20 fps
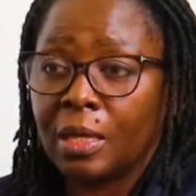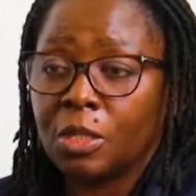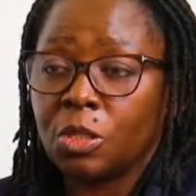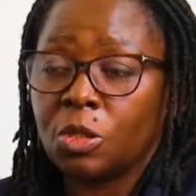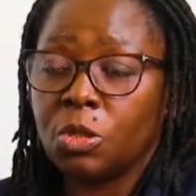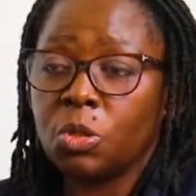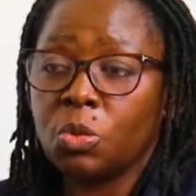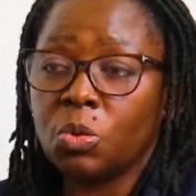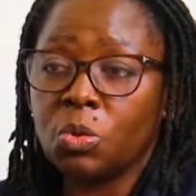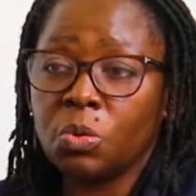
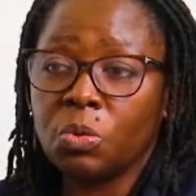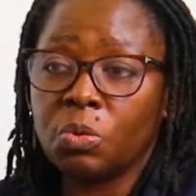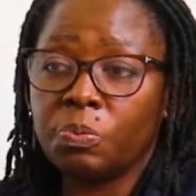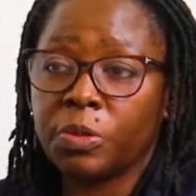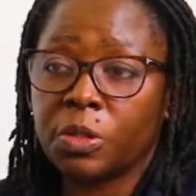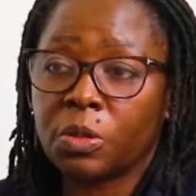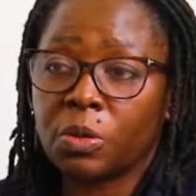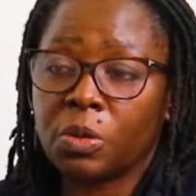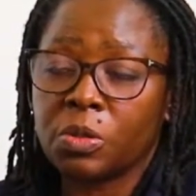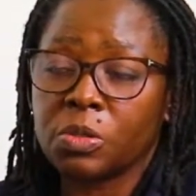You,
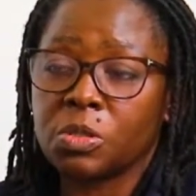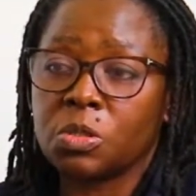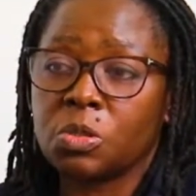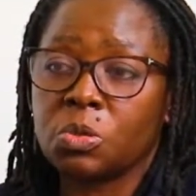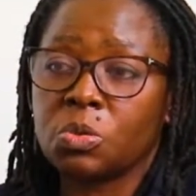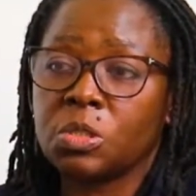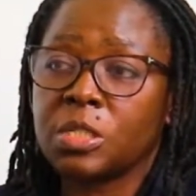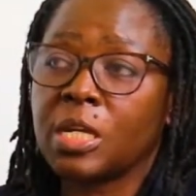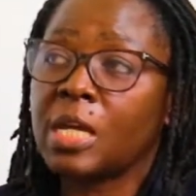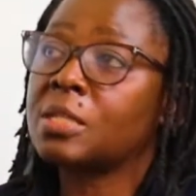because
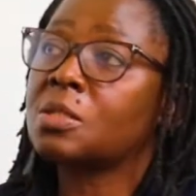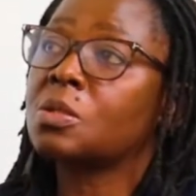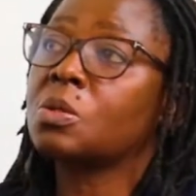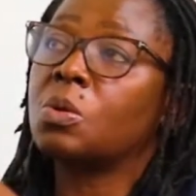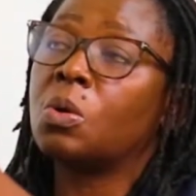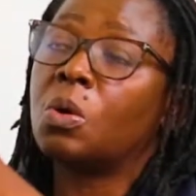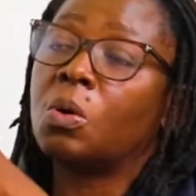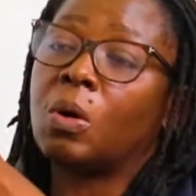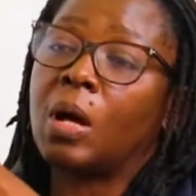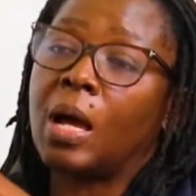you just
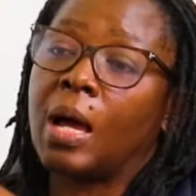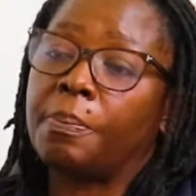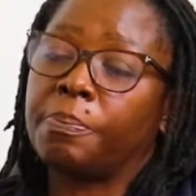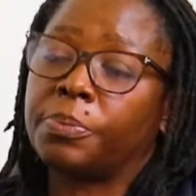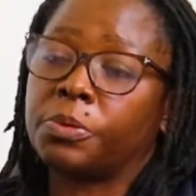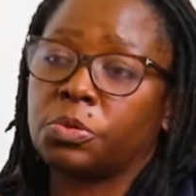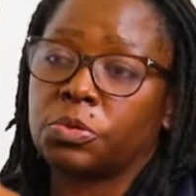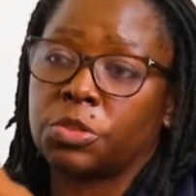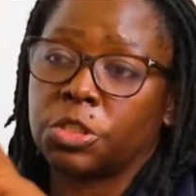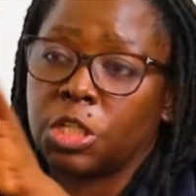go
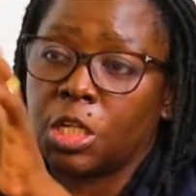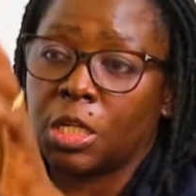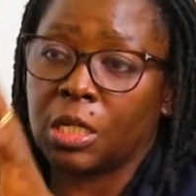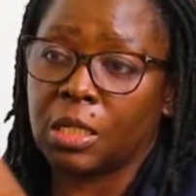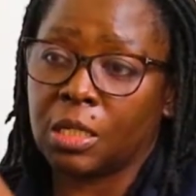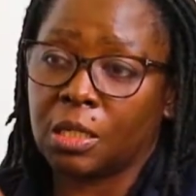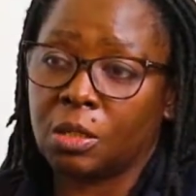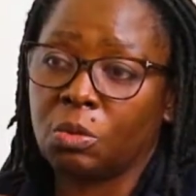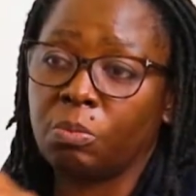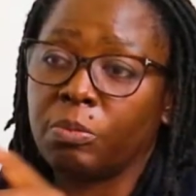up to
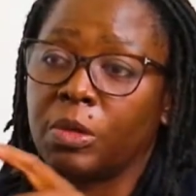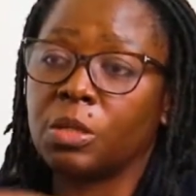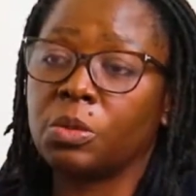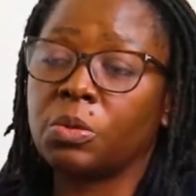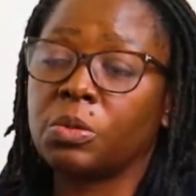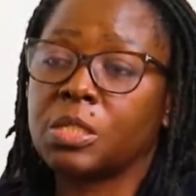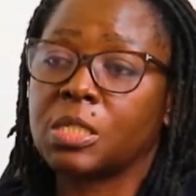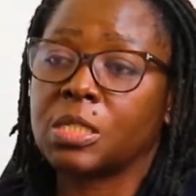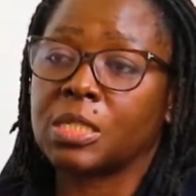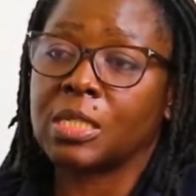check, you may
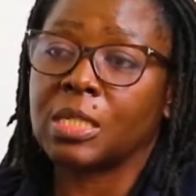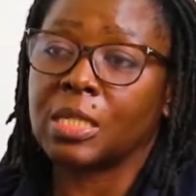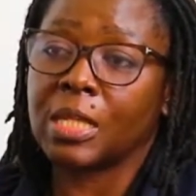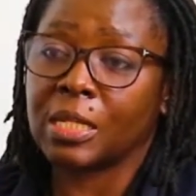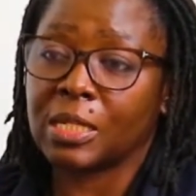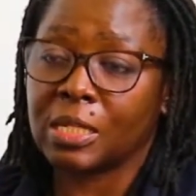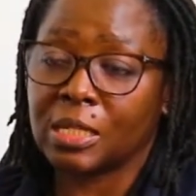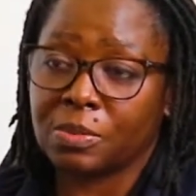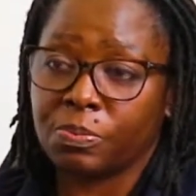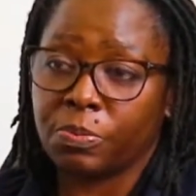not see
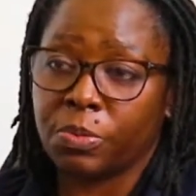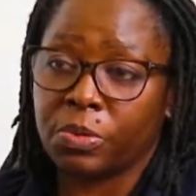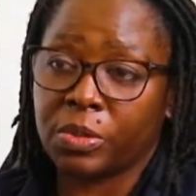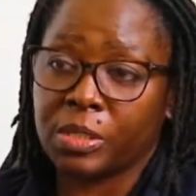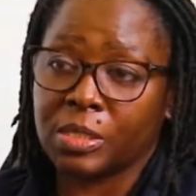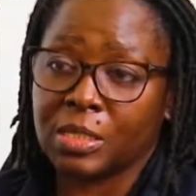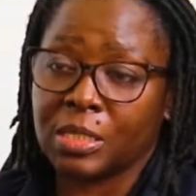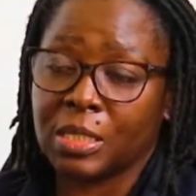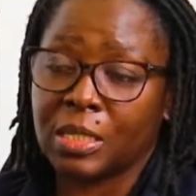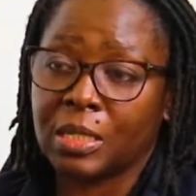that this book
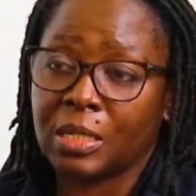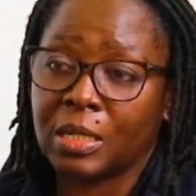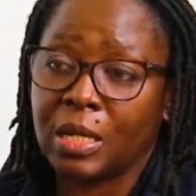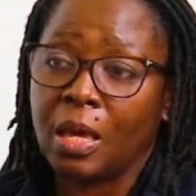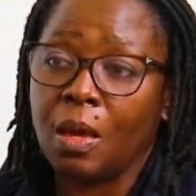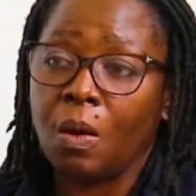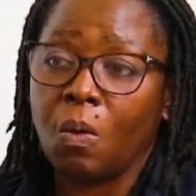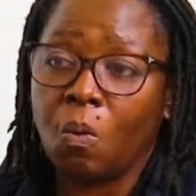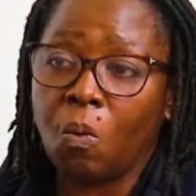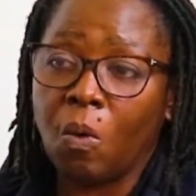is in.
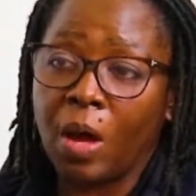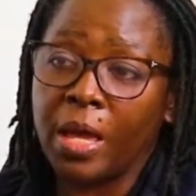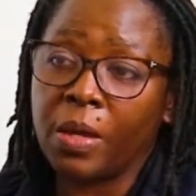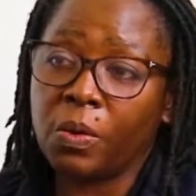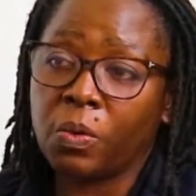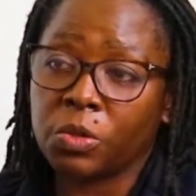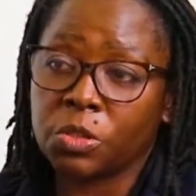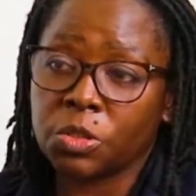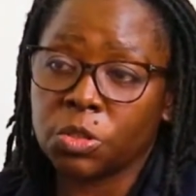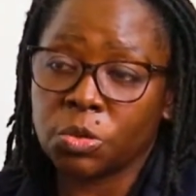Why
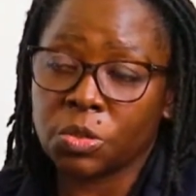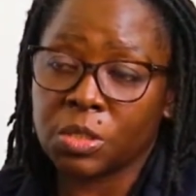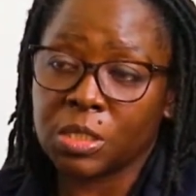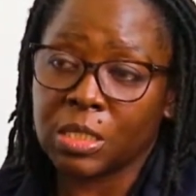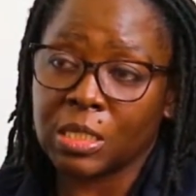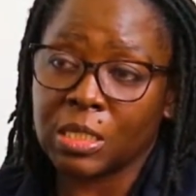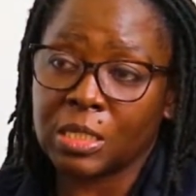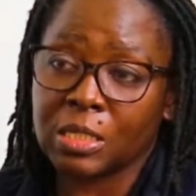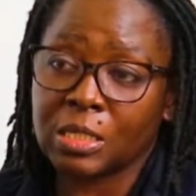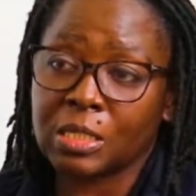won't you
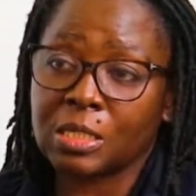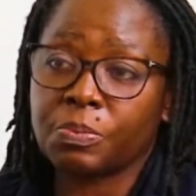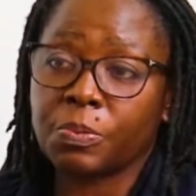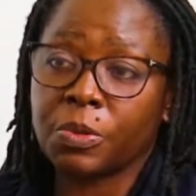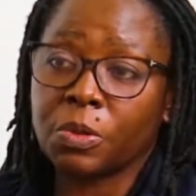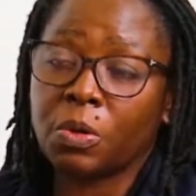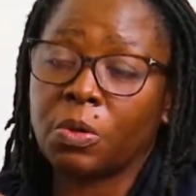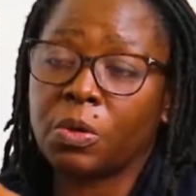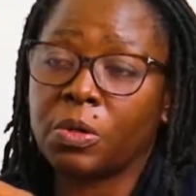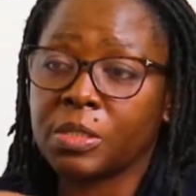see it? It's
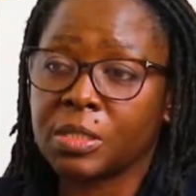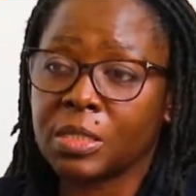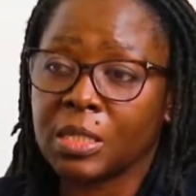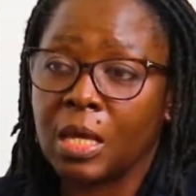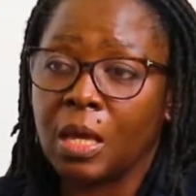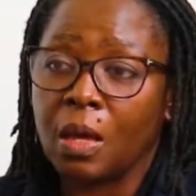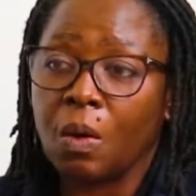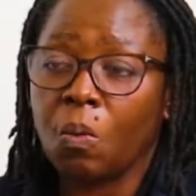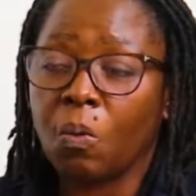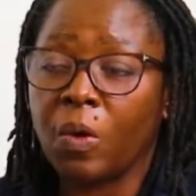because
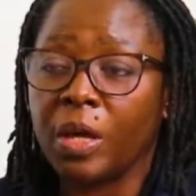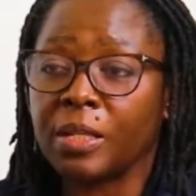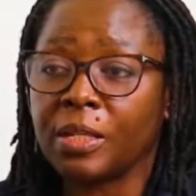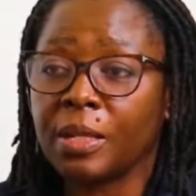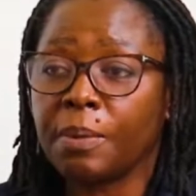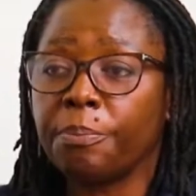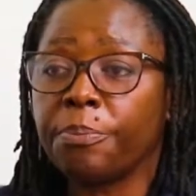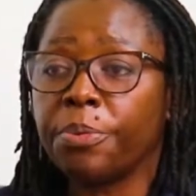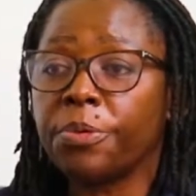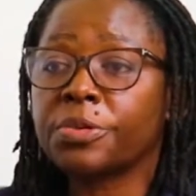when the
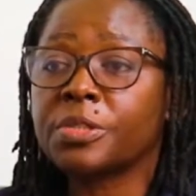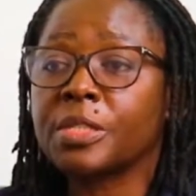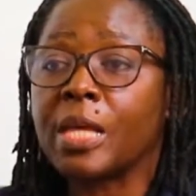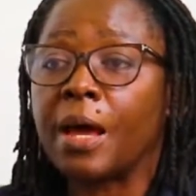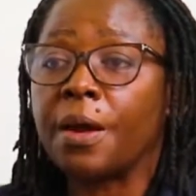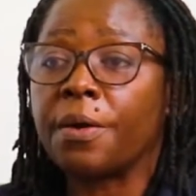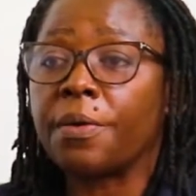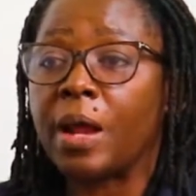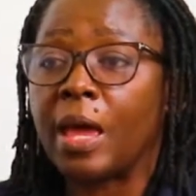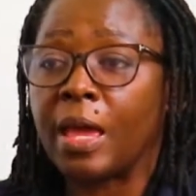books
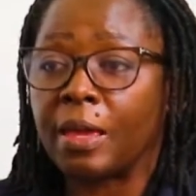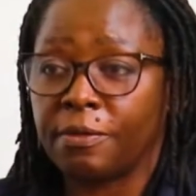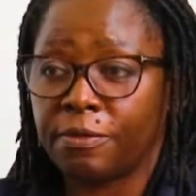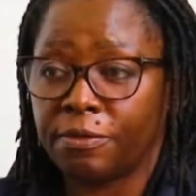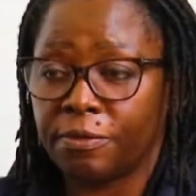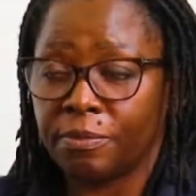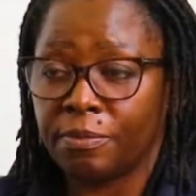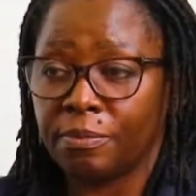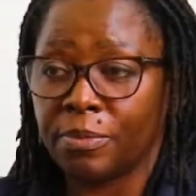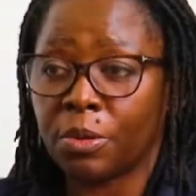arrive,
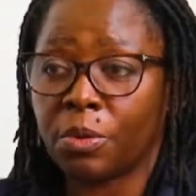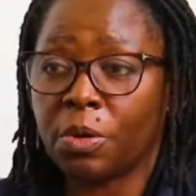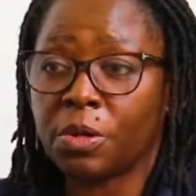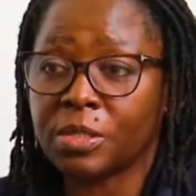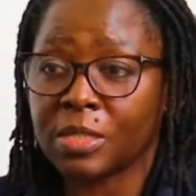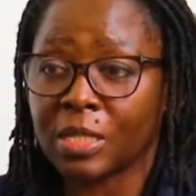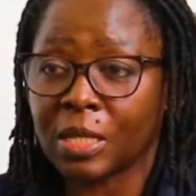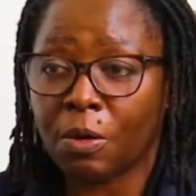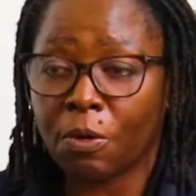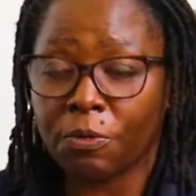
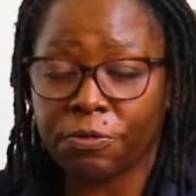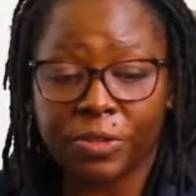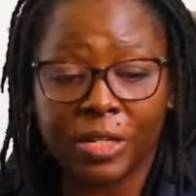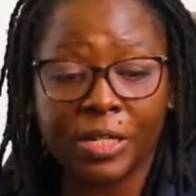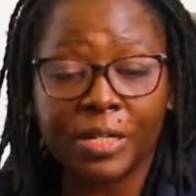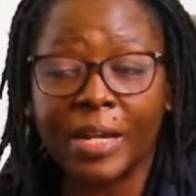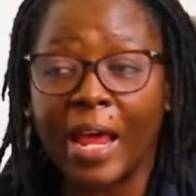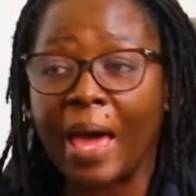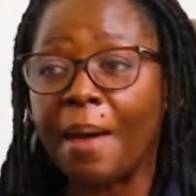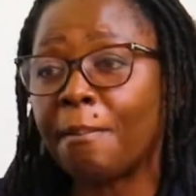because of the
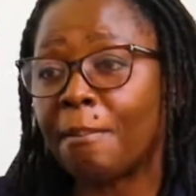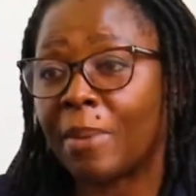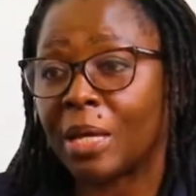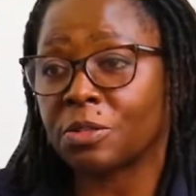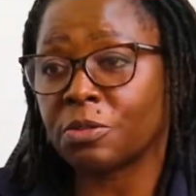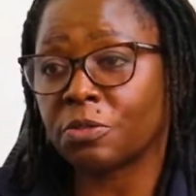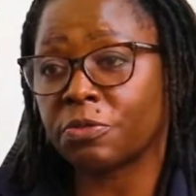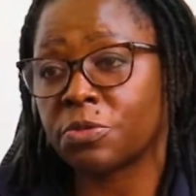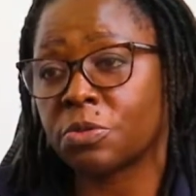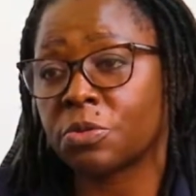
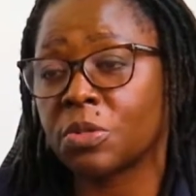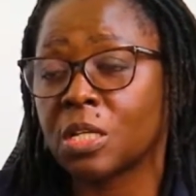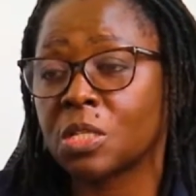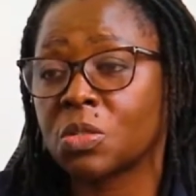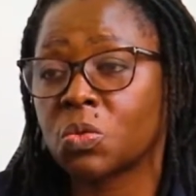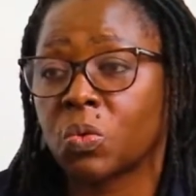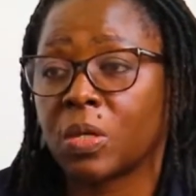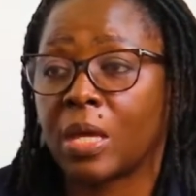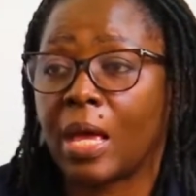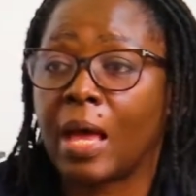numbers of
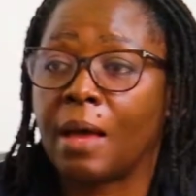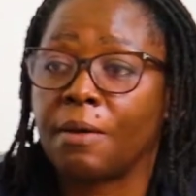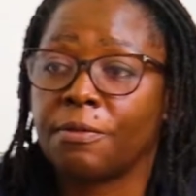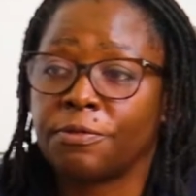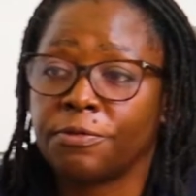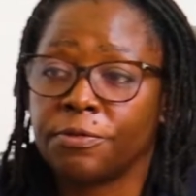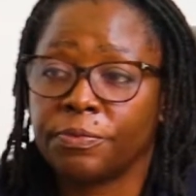students we have,